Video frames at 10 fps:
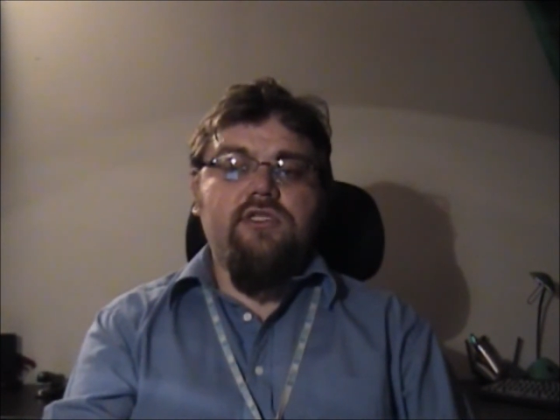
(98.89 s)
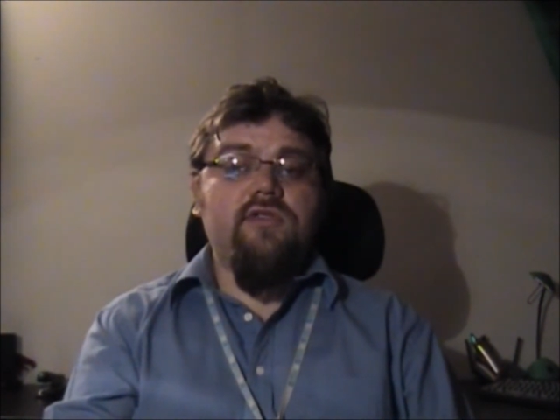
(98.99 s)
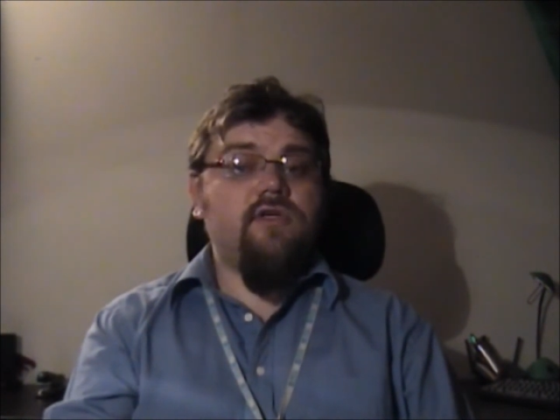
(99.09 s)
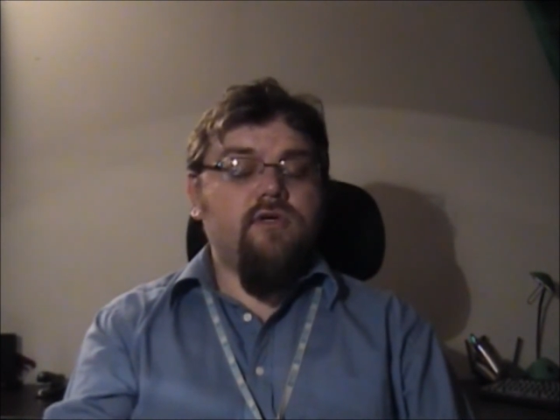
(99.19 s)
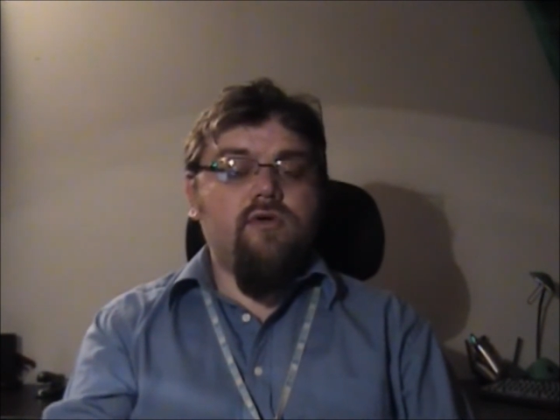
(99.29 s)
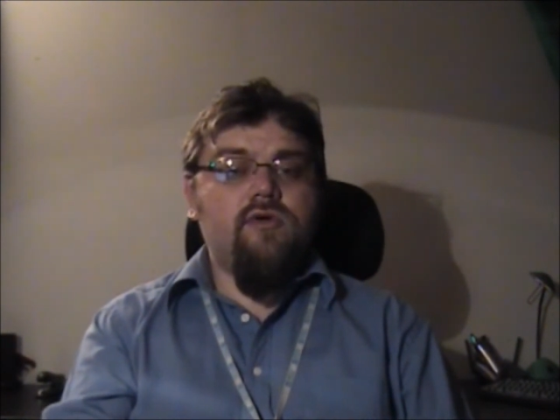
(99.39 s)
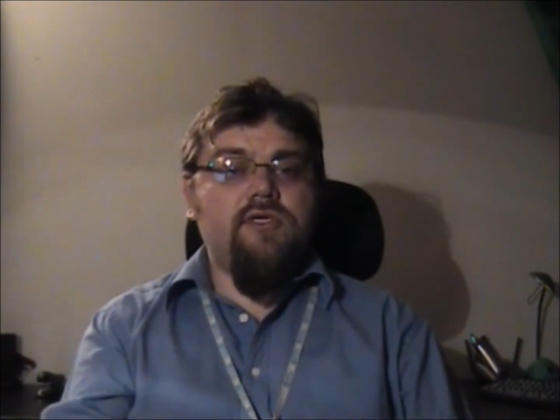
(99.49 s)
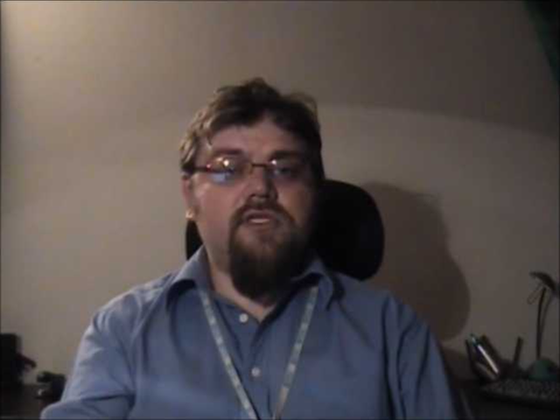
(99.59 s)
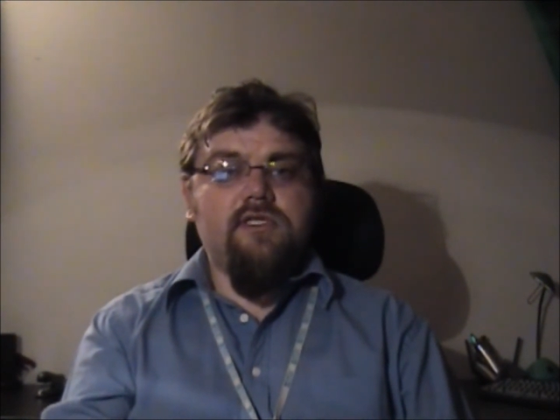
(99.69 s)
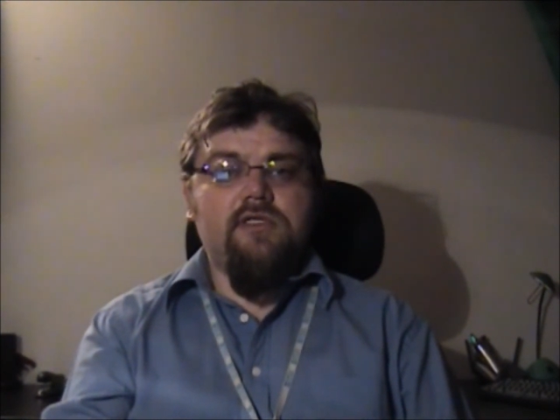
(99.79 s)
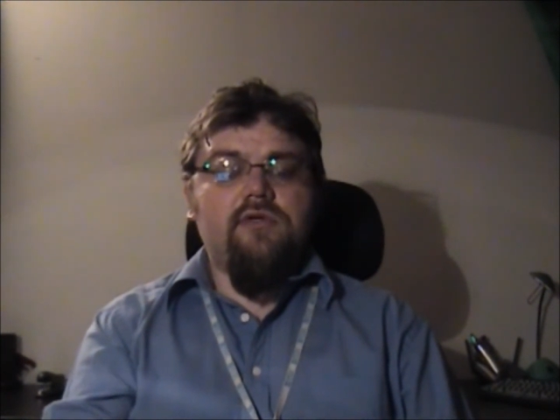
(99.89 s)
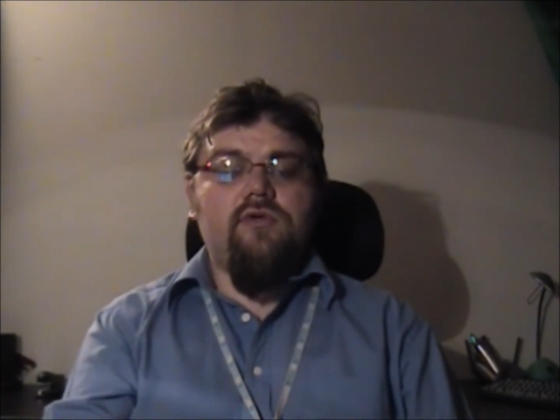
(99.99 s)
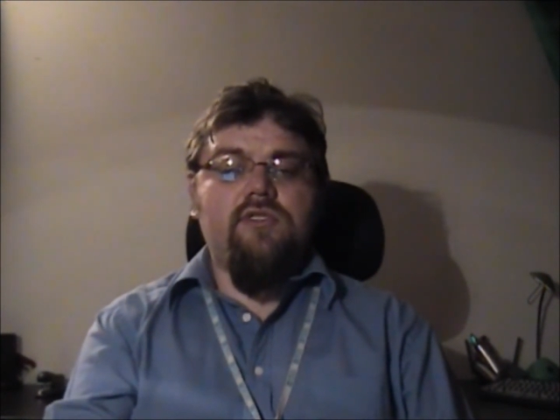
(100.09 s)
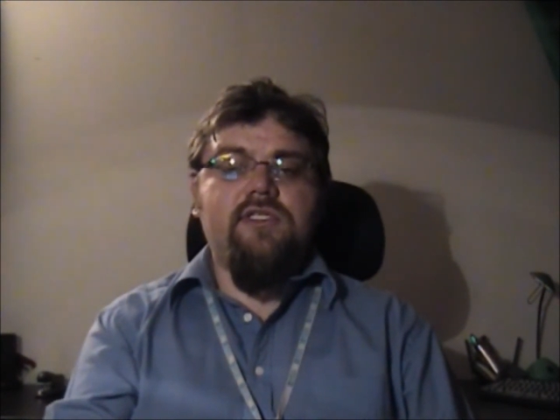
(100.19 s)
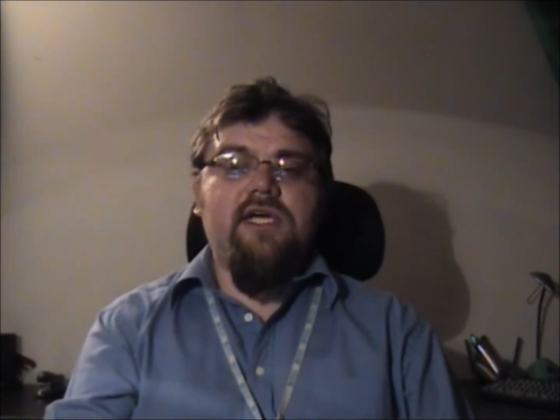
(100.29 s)
to the course and the
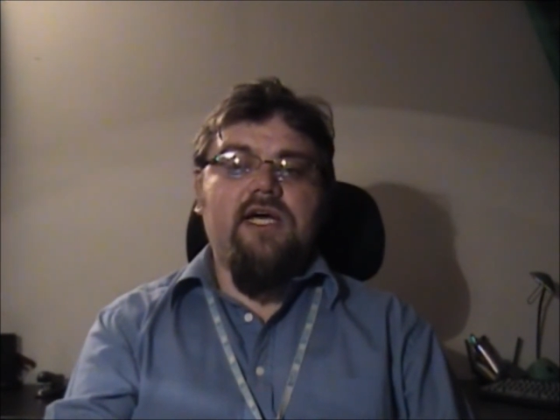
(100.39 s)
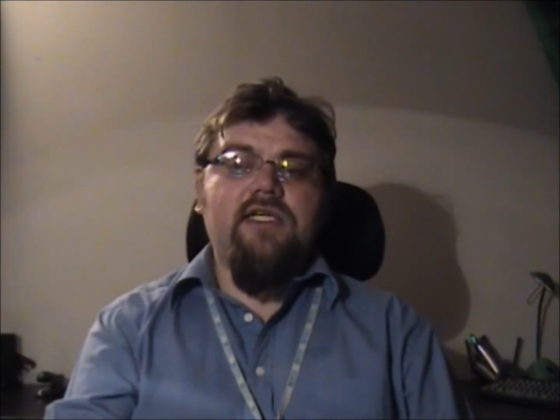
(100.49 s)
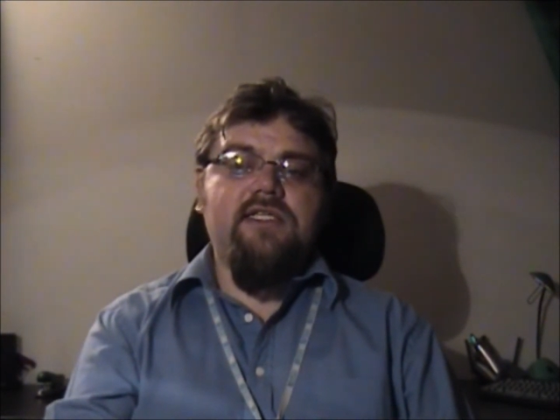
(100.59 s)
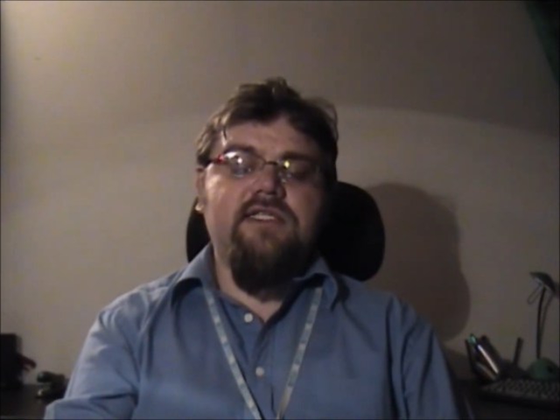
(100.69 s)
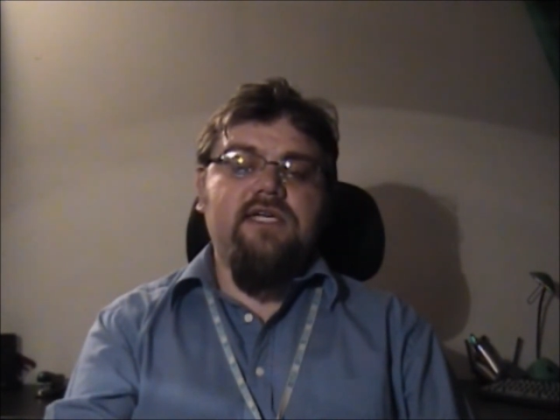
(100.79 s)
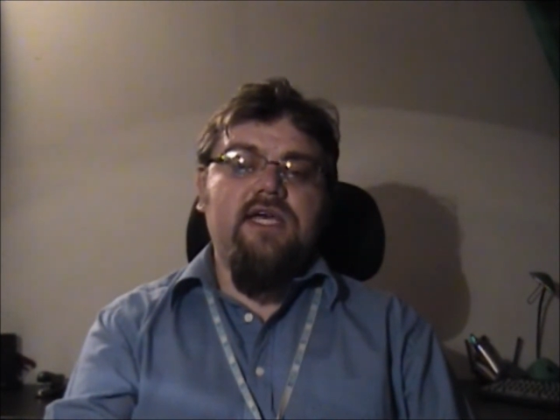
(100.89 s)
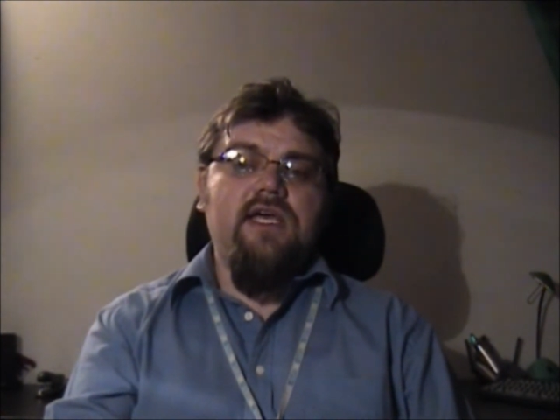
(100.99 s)
course tasks